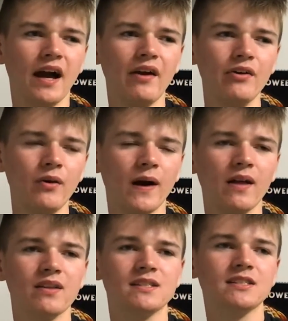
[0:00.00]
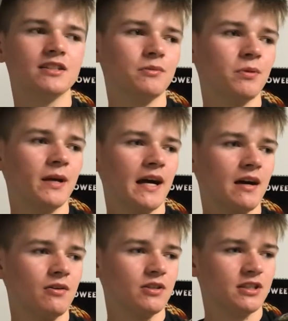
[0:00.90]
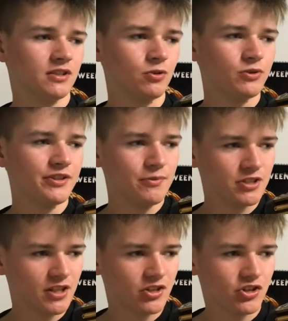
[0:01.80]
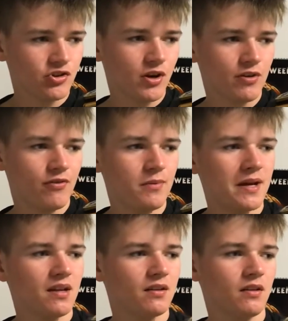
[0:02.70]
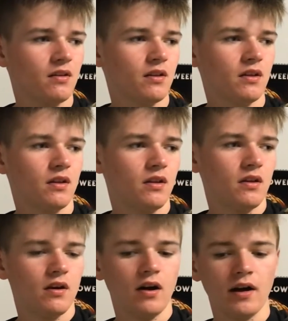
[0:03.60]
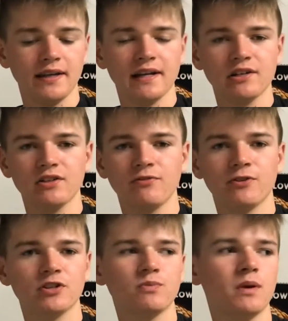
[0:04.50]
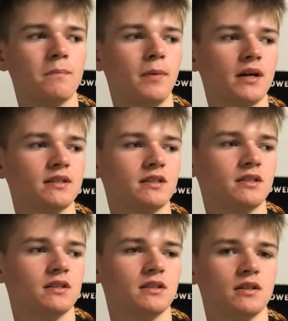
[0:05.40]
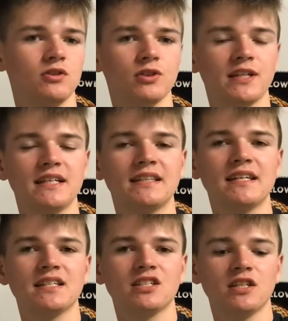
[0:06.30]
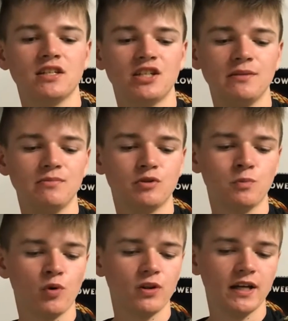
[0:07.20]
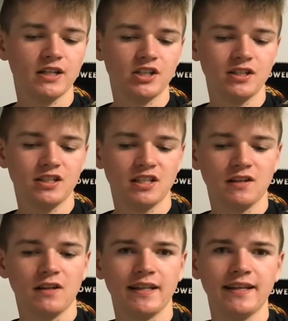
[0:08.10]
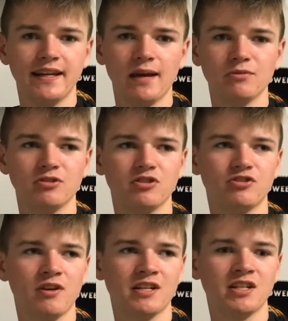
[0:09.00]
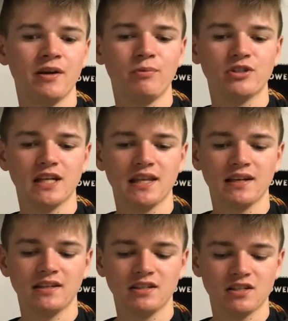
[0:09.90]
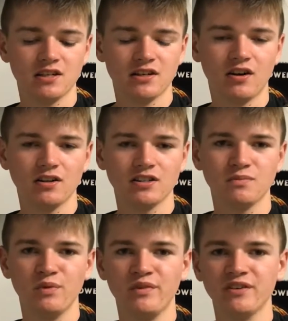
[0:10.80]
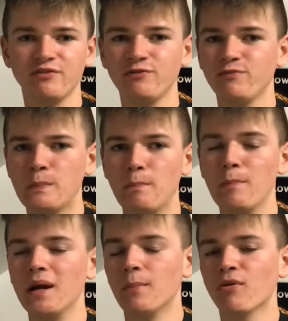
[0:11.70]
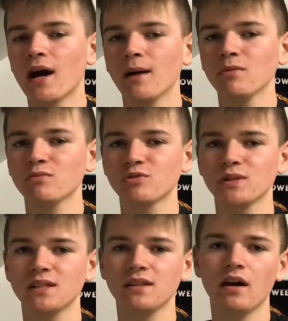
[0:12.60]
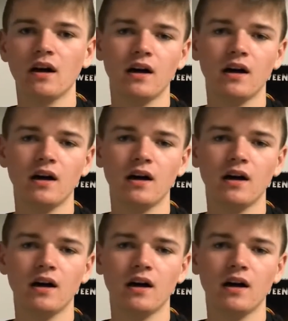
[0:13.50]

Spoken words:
I don't know how this is going to play out, because Lucy was such a strong female character in the first one. But looking at this, it seems more like she's the damsel in distress type, which I think is going to cause this movie a bit of problems with